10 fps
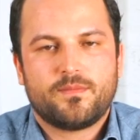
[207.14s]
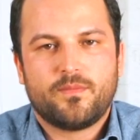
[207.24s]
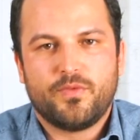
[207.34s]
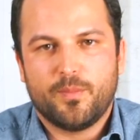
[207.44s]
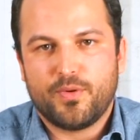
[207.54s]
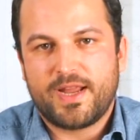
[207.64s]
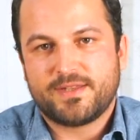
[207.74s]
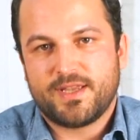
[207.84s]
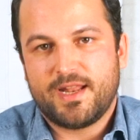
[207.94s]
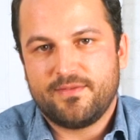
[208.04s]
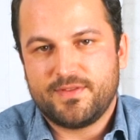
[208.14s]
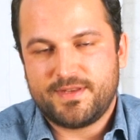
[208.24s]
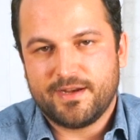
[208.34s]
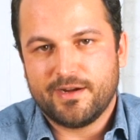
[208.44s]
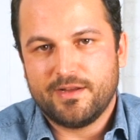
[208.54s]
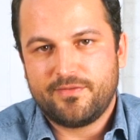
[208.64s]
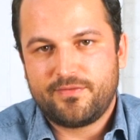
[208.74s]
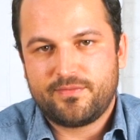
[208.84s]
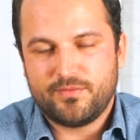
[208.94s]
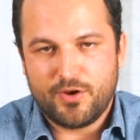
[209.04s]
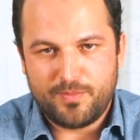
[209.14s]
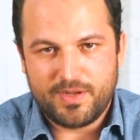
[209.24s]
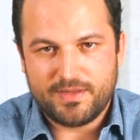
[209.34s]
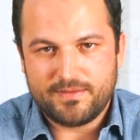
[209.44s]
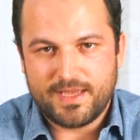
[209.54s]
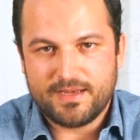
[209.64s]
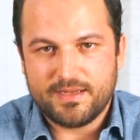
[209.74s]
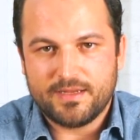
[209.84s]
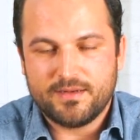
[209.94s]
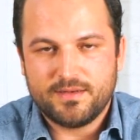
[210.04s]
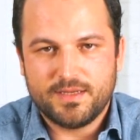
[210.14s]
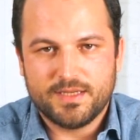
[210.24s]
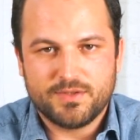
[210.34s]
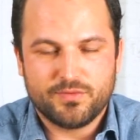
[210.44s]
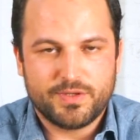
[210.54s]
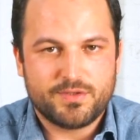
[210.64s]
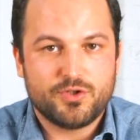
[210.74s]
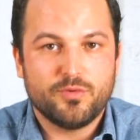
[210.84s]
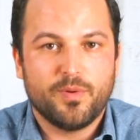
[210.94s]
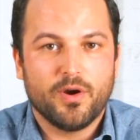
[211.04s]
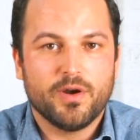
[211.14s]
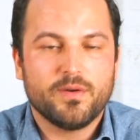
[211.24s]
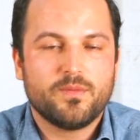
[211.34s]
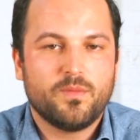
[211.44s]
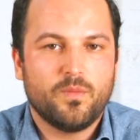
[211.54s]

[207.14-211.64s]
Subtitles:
The bright side of the tariff, no pun intended, is really two-part.